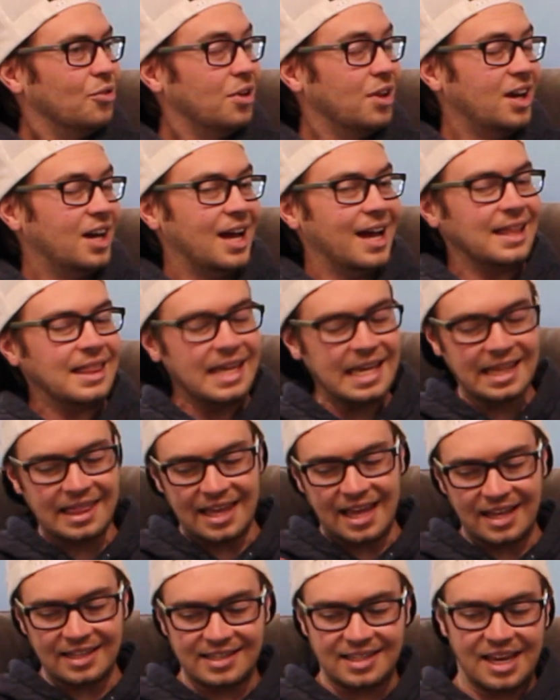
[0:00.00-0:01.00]
Well, and I think
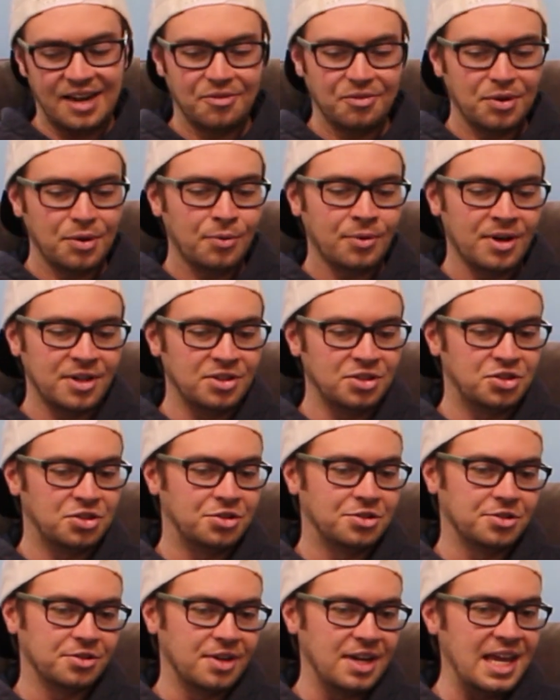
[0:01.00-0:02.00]
that's everyone's
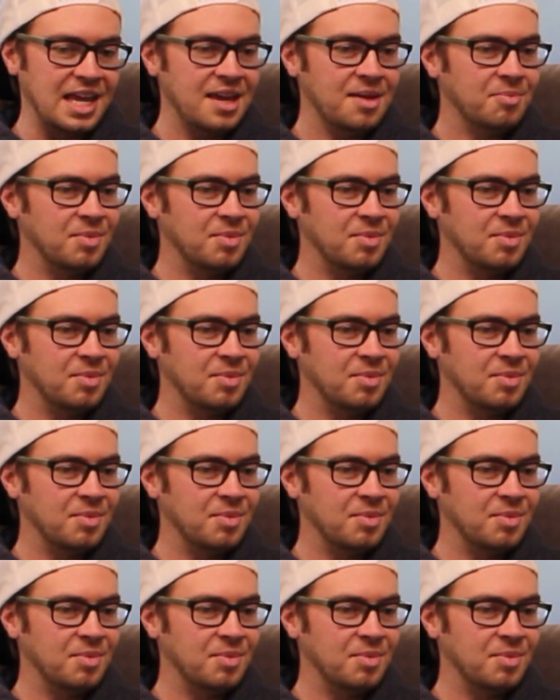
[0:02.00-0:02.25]
dream,